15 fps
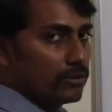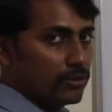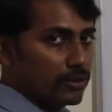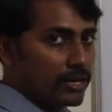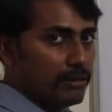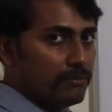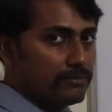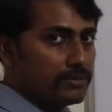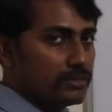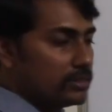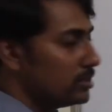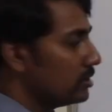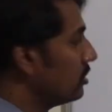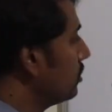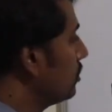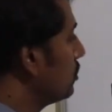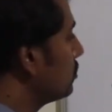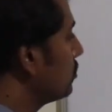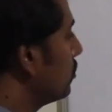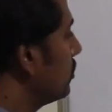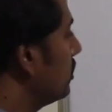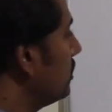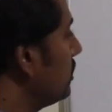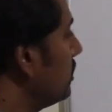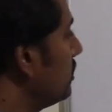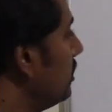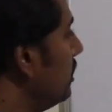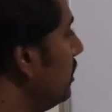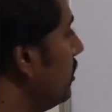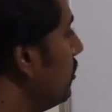Okay? So this
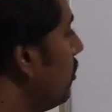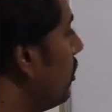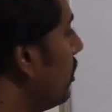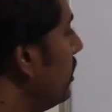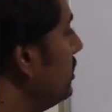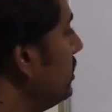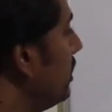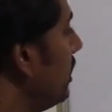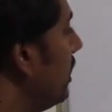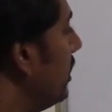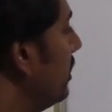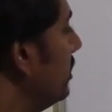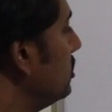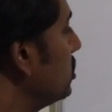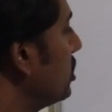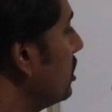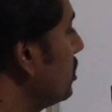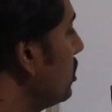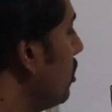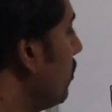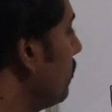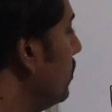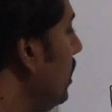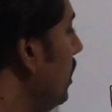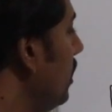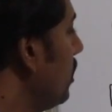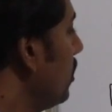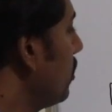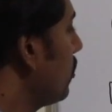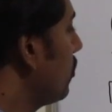is the origin and insertion of
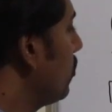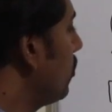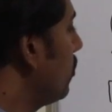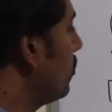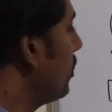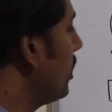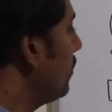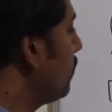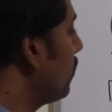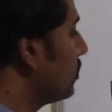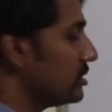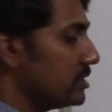the temporalis